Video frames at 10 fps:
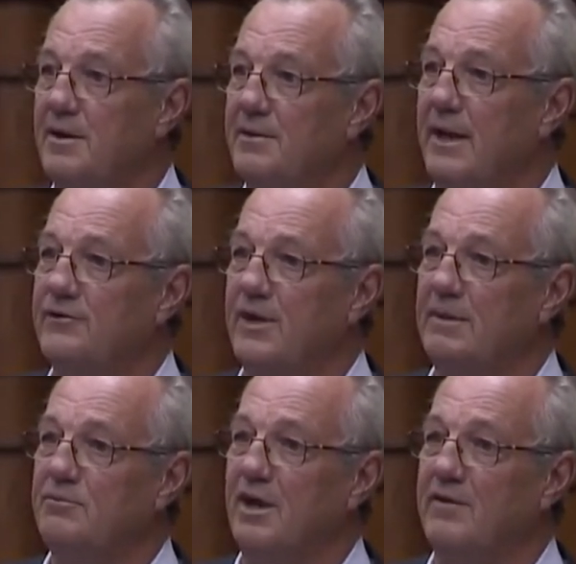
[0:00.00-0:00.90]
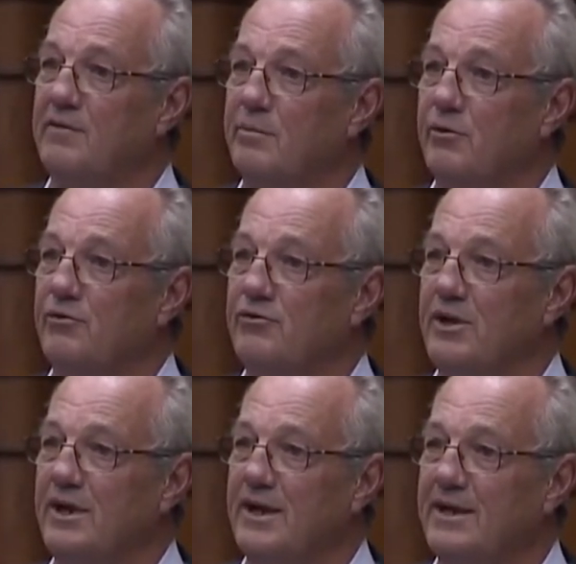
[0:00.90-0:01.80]
that same state of
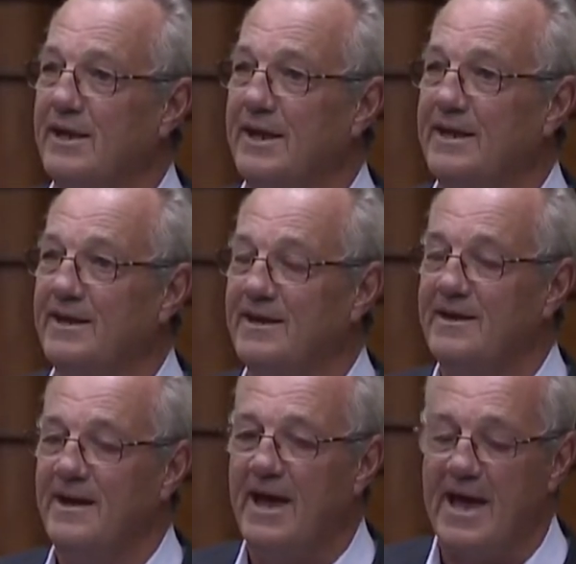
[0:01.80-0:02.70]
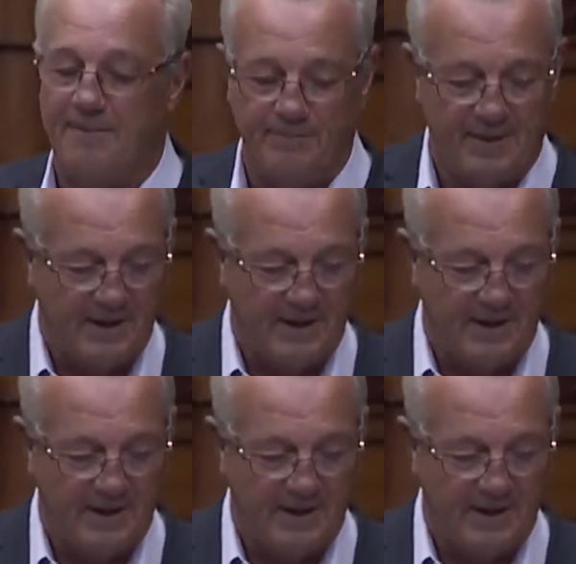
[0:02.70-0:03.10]
emergency that they um,